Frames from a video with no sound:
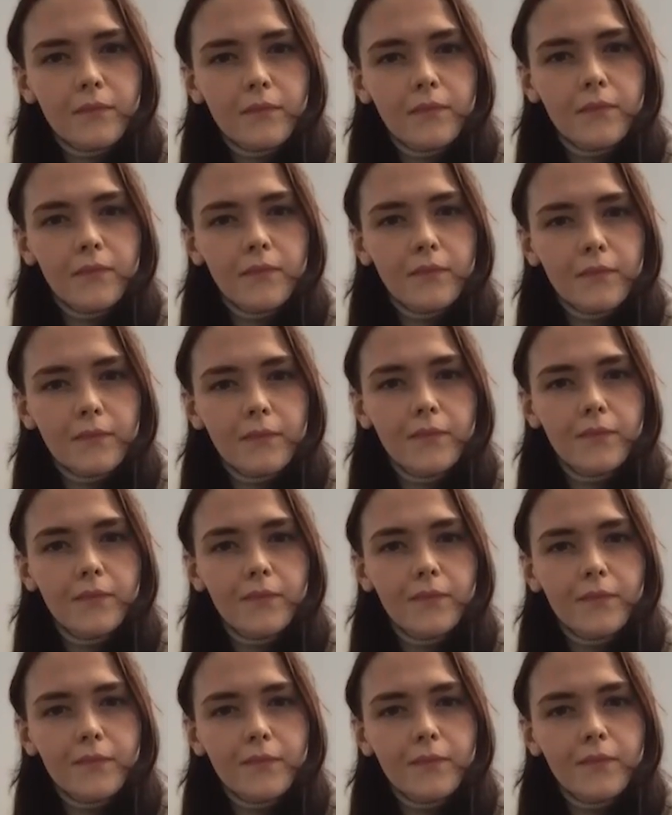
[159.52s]

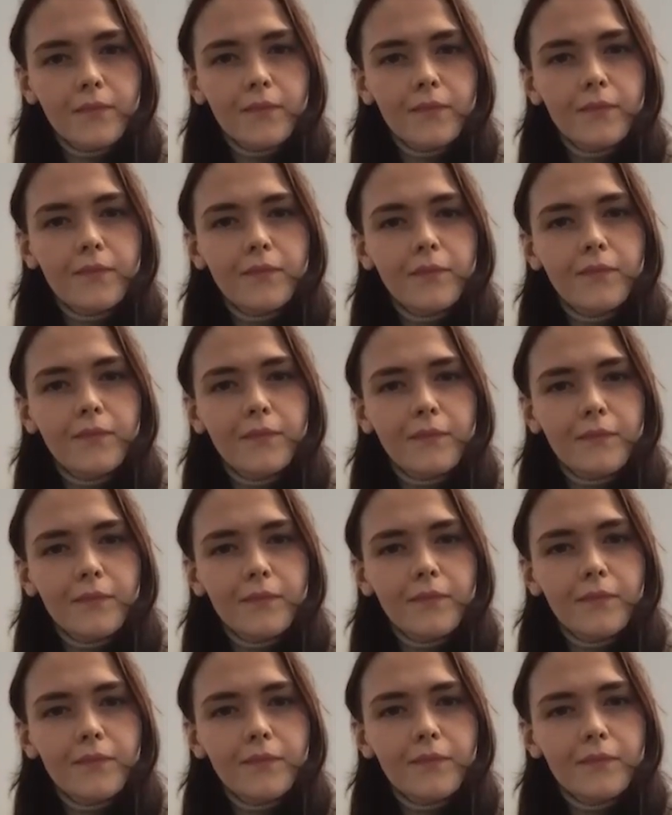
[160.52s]

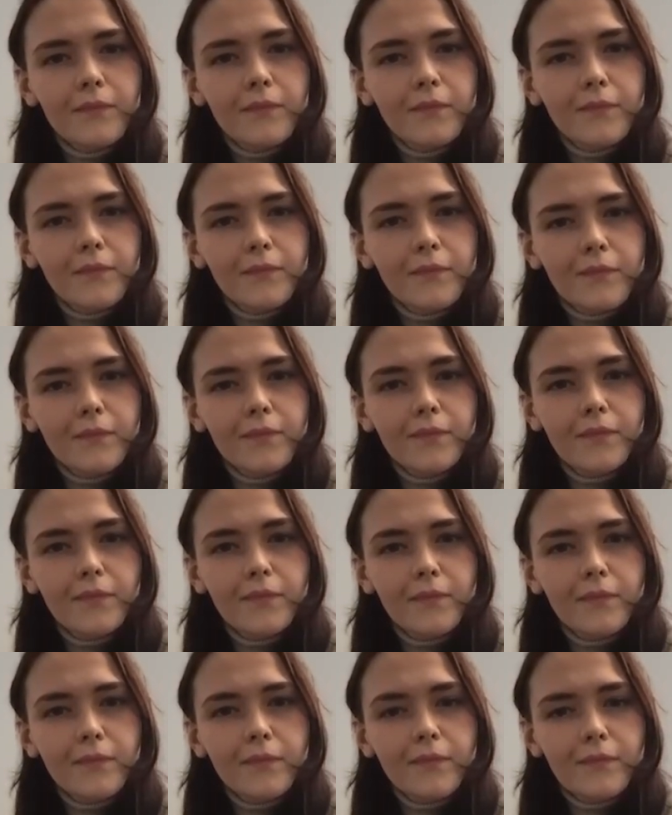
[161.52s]

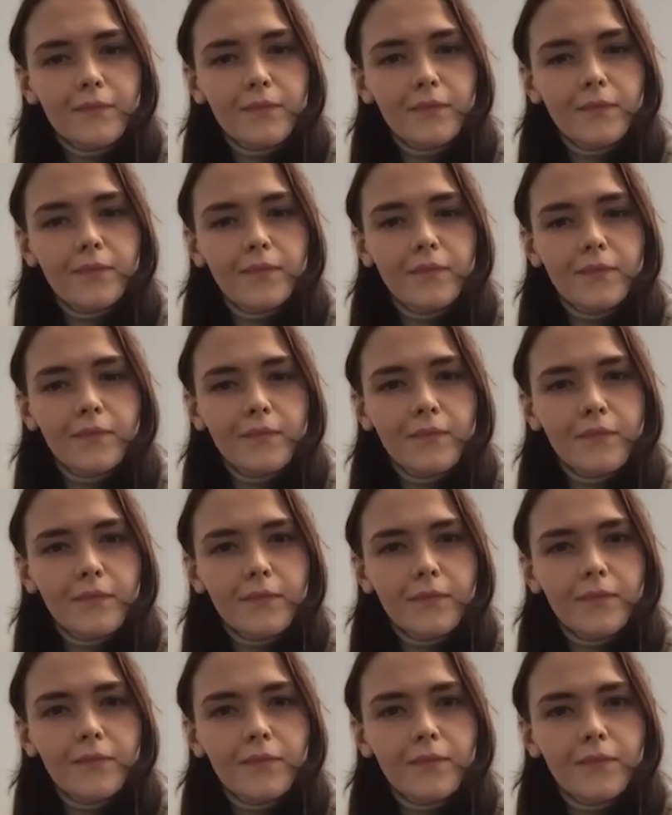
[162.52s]

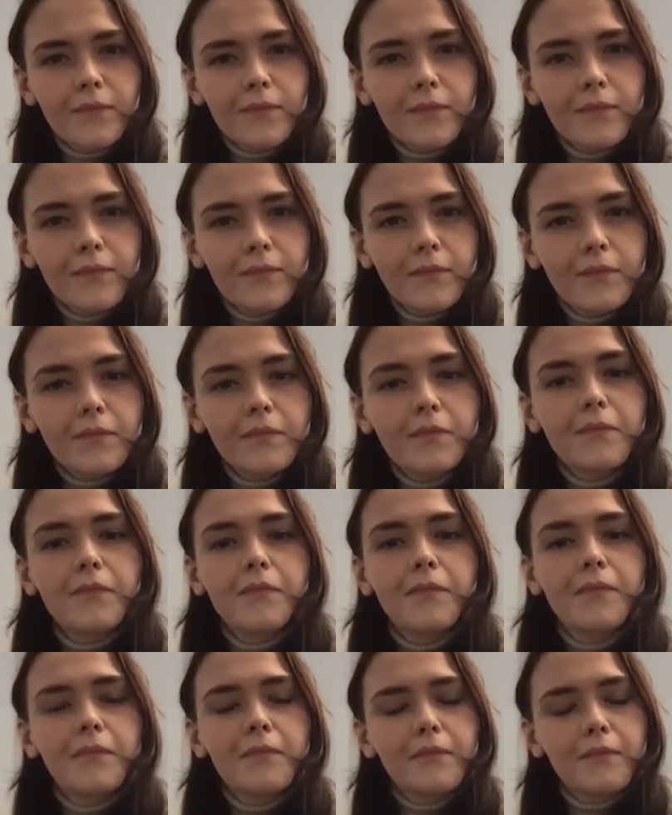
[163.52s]

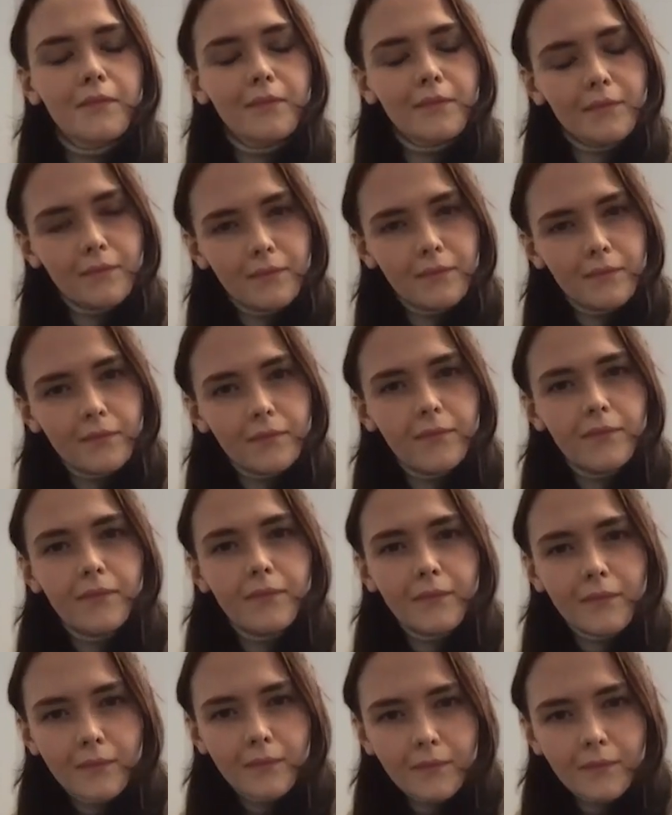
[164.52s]
This person isn't speaking.